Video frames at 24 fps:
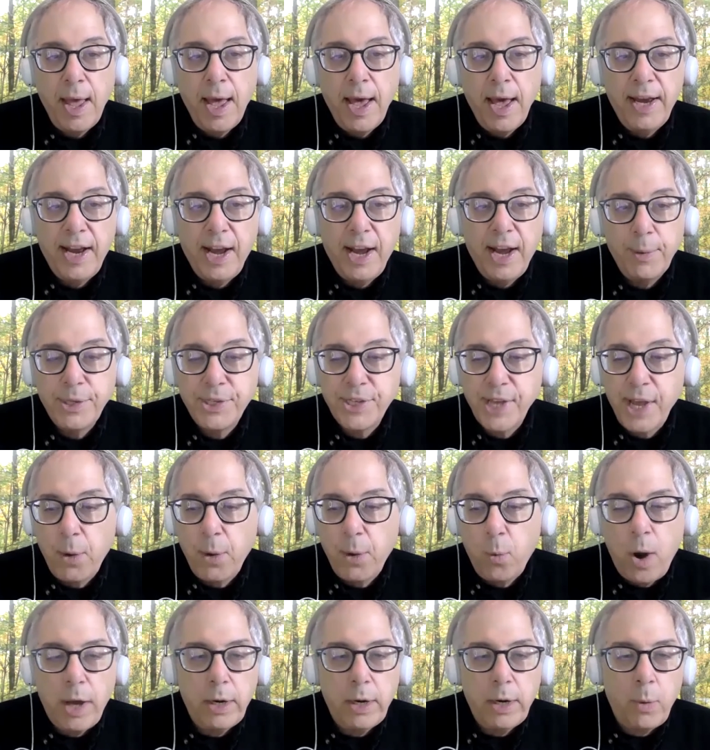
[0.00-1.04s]
And I would say,
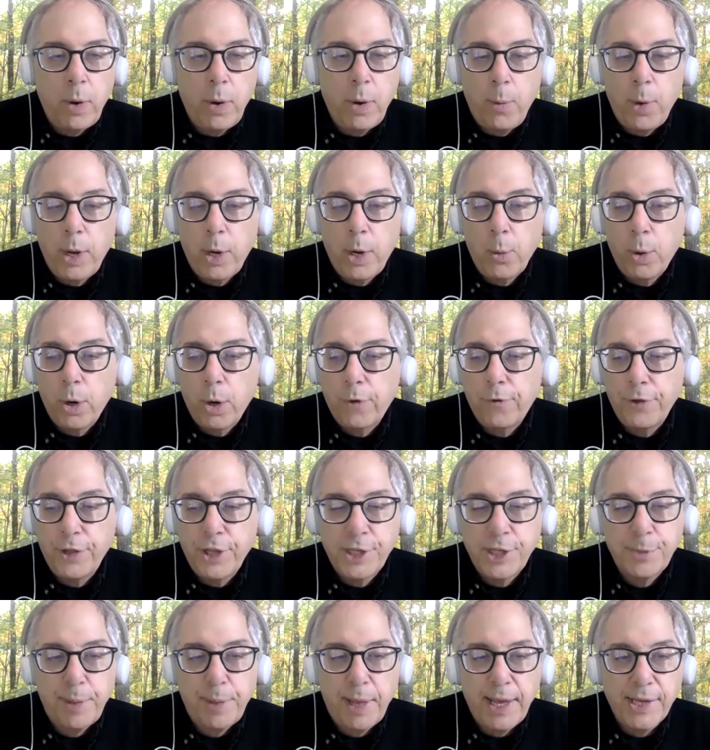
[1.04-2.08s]
why do I want to work for
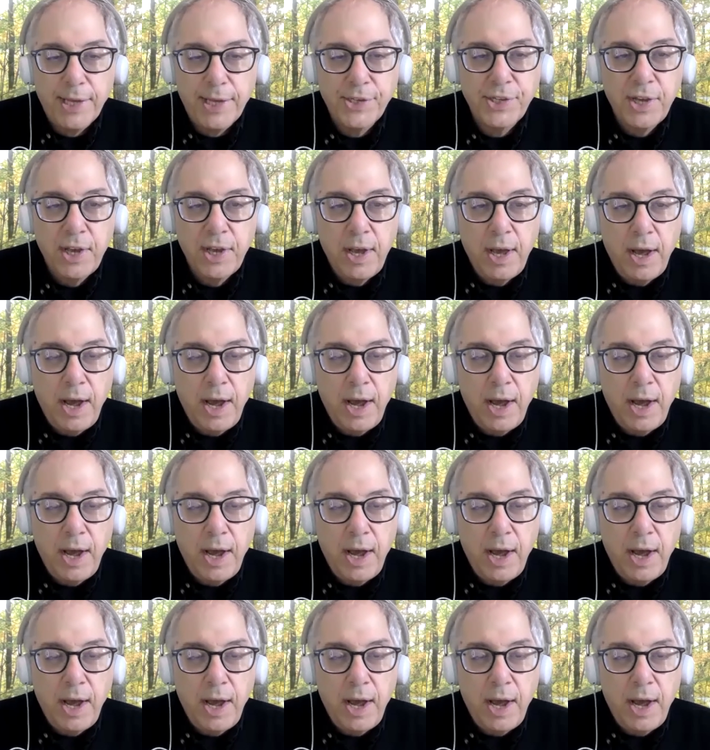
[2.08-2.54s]
this place?